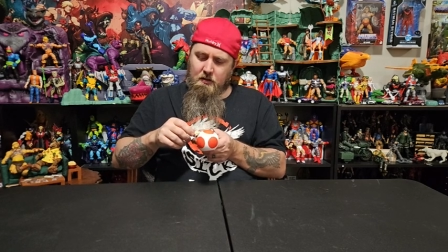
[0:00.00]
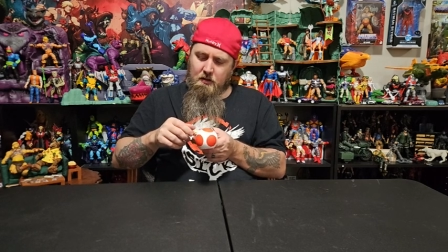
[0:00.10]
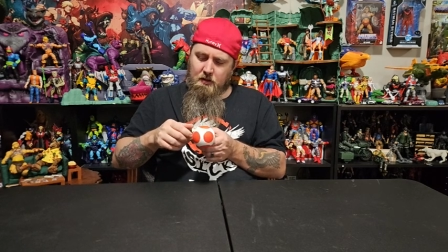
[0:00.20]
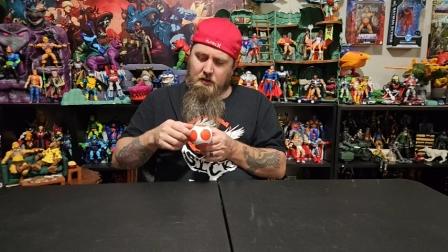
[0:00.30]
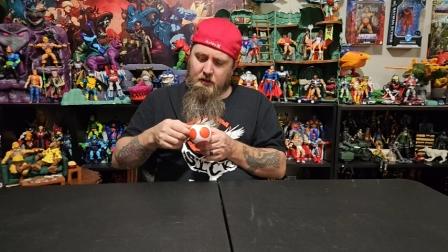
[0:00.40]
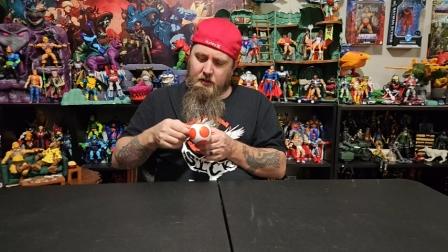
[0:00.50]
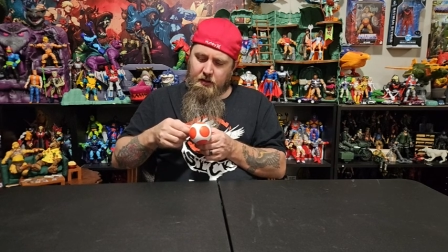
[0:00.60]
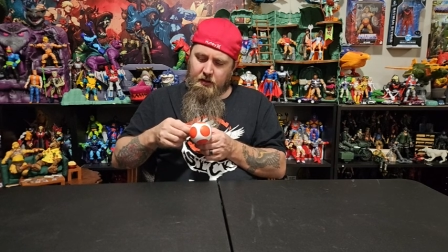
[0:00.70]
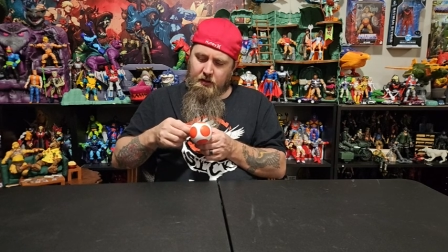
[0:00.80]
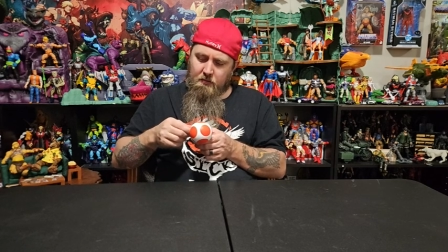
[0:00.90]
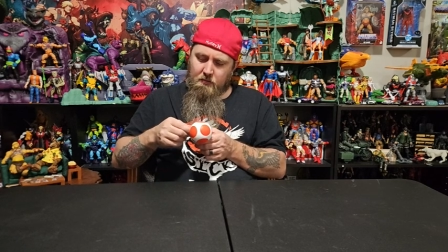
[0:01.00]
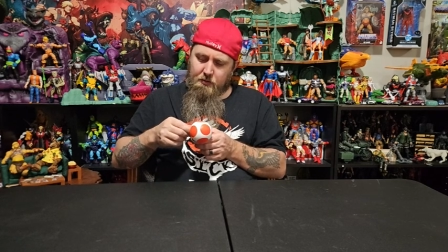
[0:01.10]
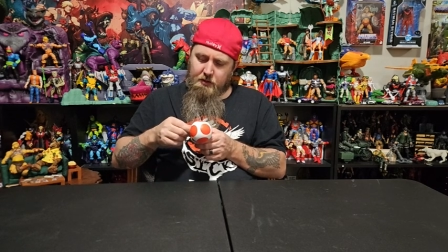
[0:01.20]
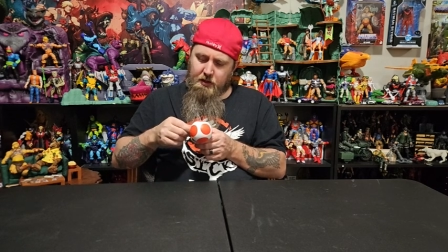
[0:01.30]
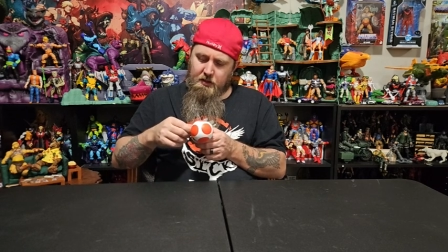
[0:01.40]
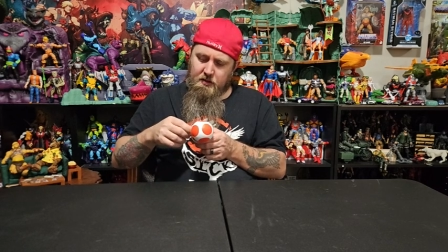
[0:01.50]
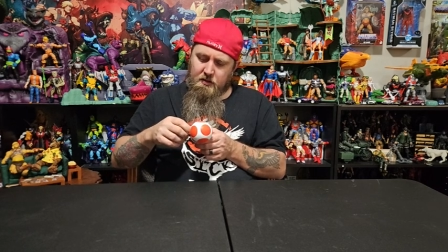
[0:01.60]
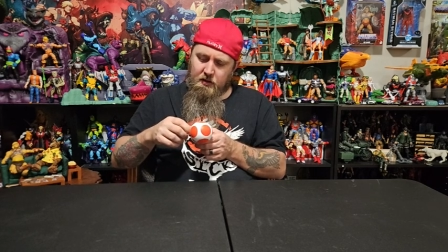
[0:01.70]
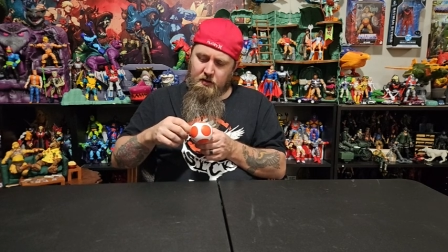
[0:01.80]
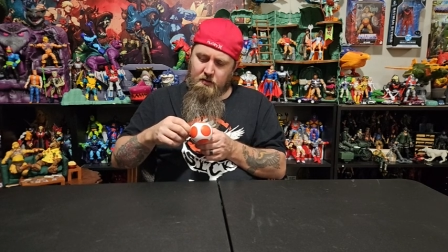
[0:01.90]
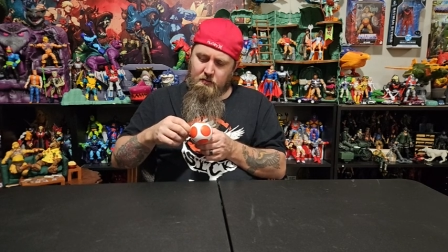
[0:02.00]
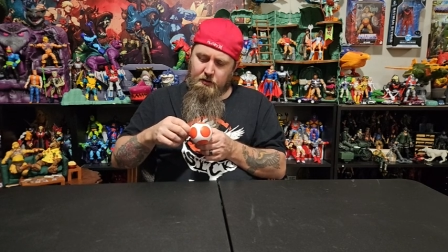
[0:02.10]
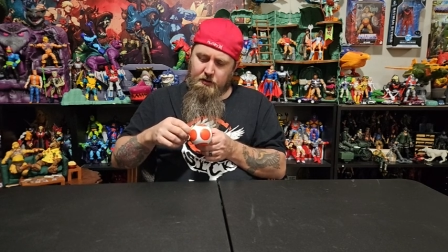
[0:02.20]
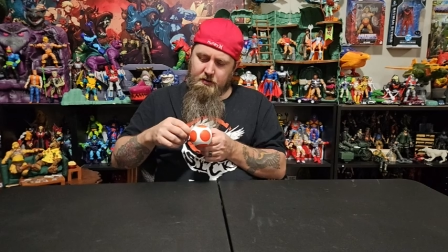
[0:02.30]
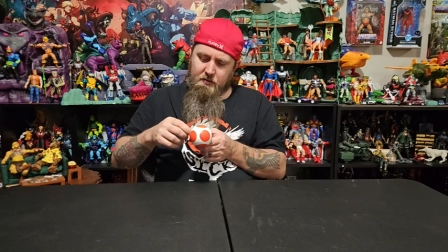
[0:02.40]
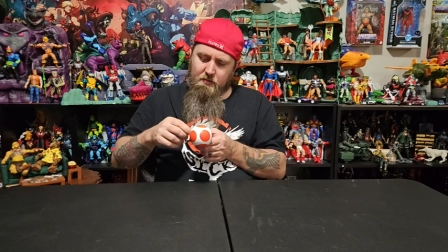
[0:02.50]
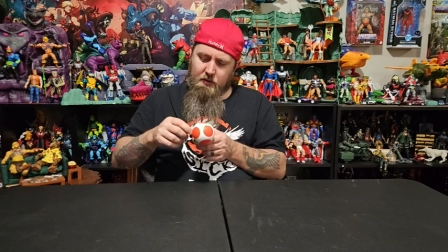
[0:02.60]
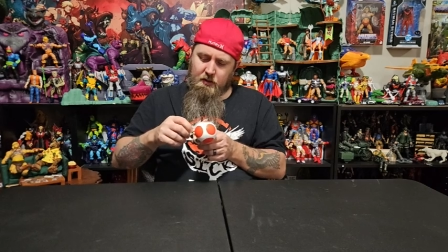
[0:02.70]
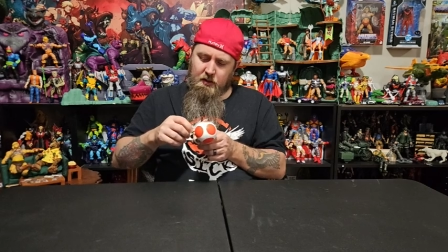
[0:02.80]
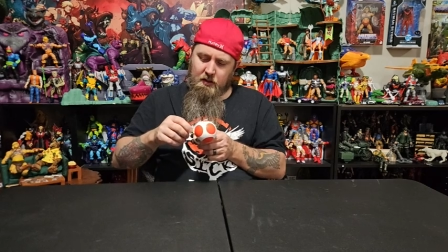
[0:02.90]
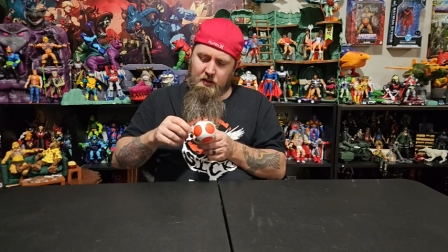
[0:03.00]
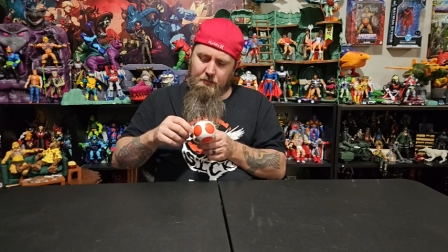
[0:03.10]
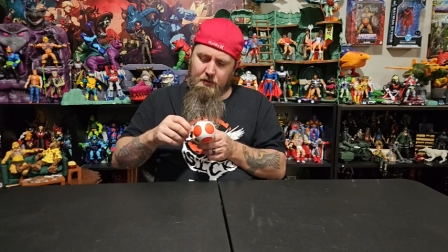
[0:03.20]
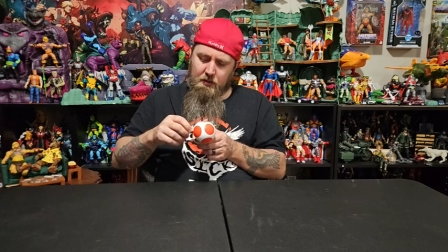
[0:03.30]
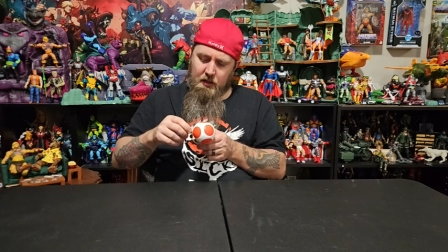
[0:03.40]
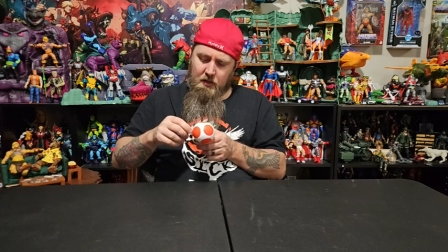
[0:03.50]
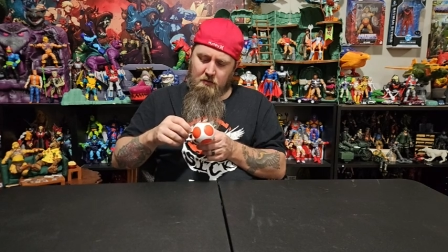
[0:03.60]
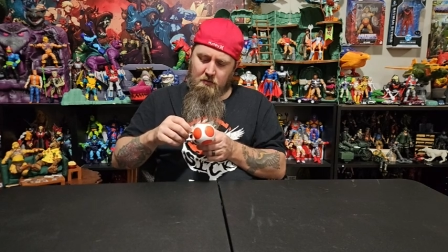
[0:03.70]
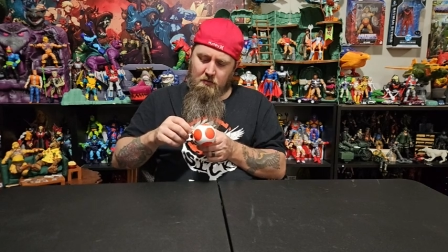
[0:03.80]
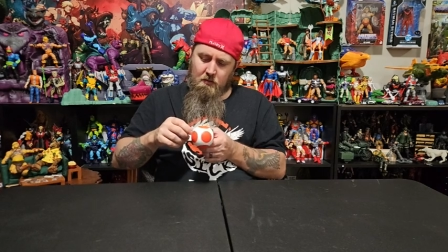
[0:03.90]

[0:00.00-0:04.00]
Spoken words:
any rotation in the wrist. We get up and down